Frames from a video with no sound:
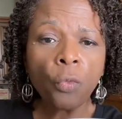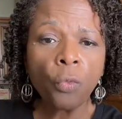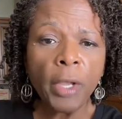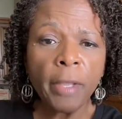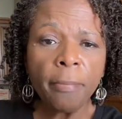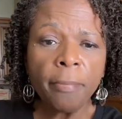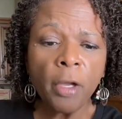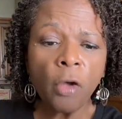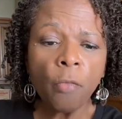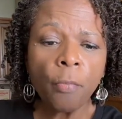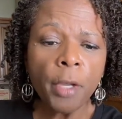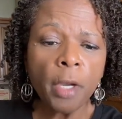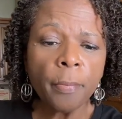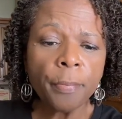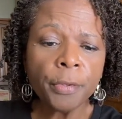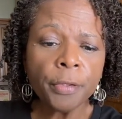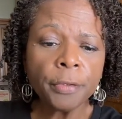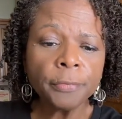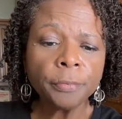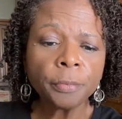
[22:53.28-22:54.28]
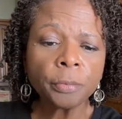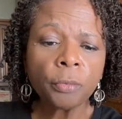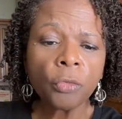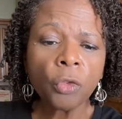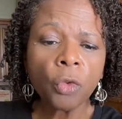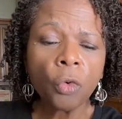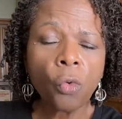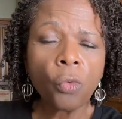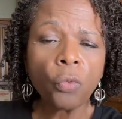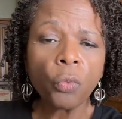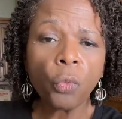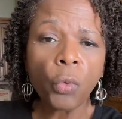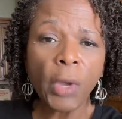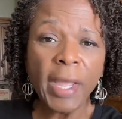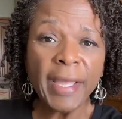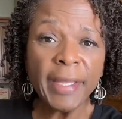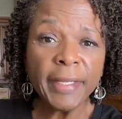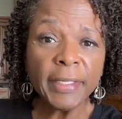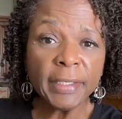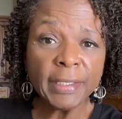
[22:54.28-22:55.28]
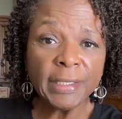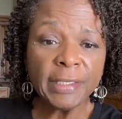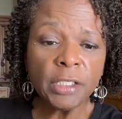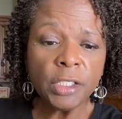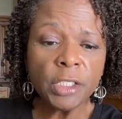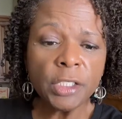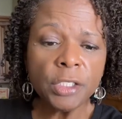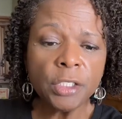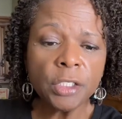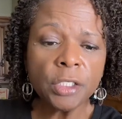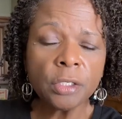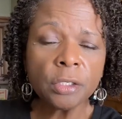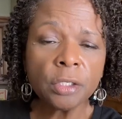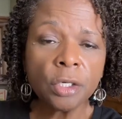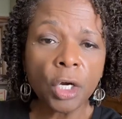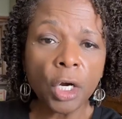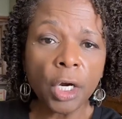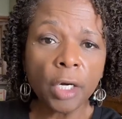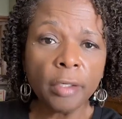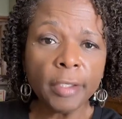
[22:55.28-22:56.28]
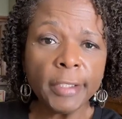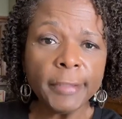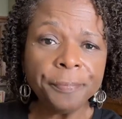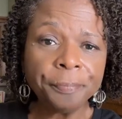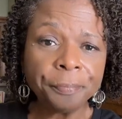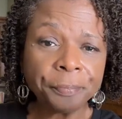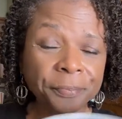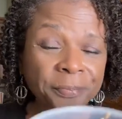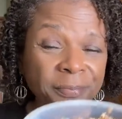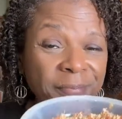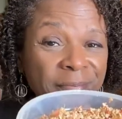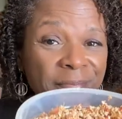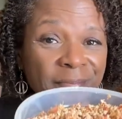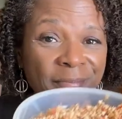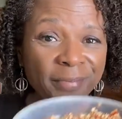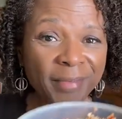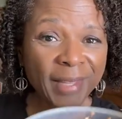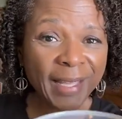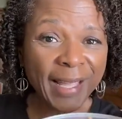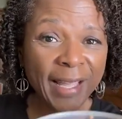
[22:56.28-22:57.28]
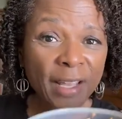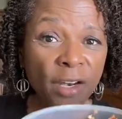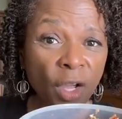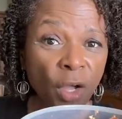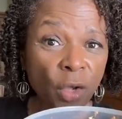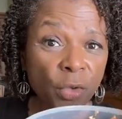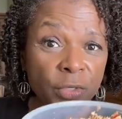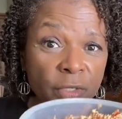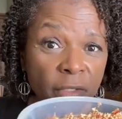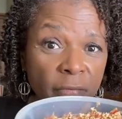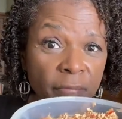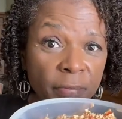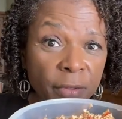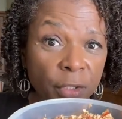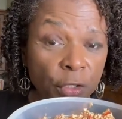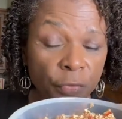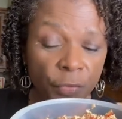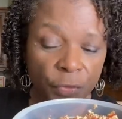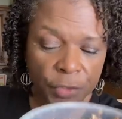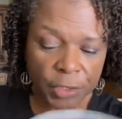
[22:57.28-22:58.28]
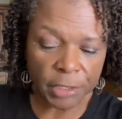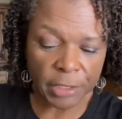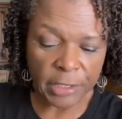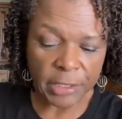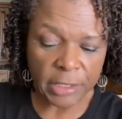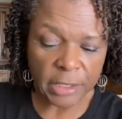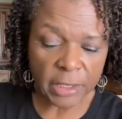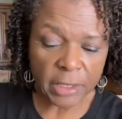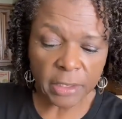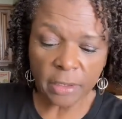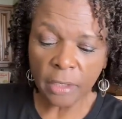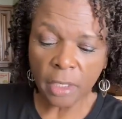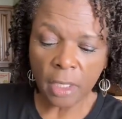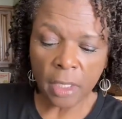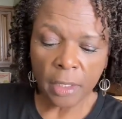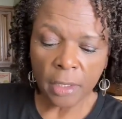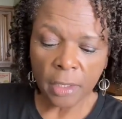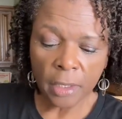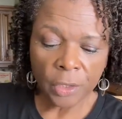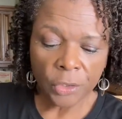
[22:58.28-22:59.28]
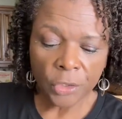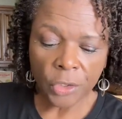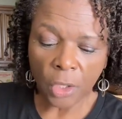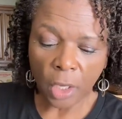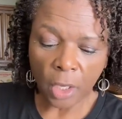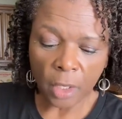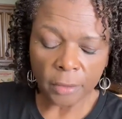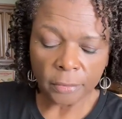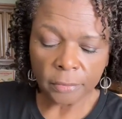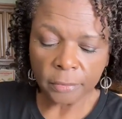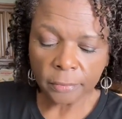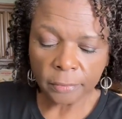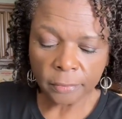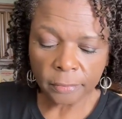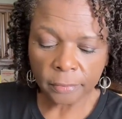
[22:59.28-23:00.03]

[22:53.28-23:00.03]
red bell pepper, red onions, garlic, and a host of beautiful seasoning. Y'all,